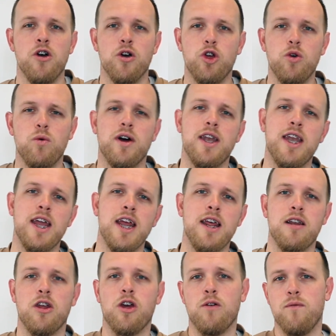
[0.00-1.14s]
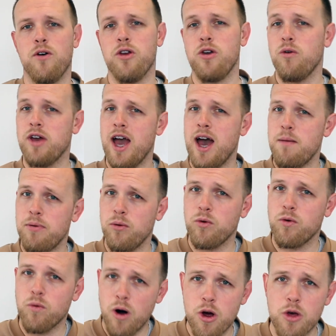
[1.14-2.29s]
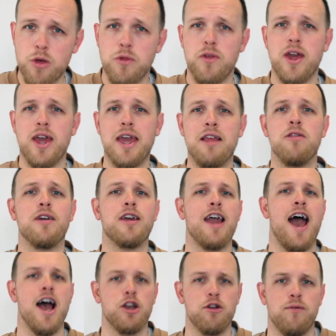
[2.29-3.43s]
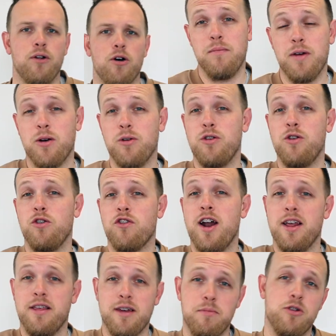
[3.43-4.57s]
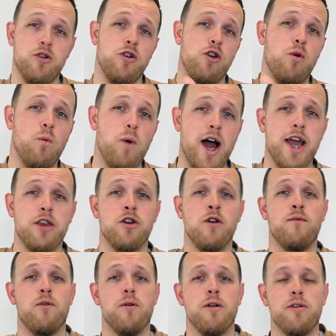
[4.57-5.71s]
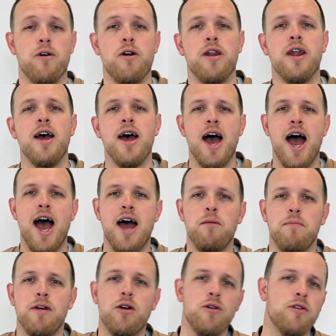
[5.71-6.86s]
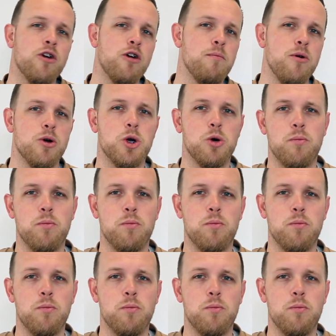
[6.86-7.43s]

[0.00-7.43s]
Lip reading: you are needing to convert your capital growth into cash flow because you're trying to substitute your wage for return. And because commercial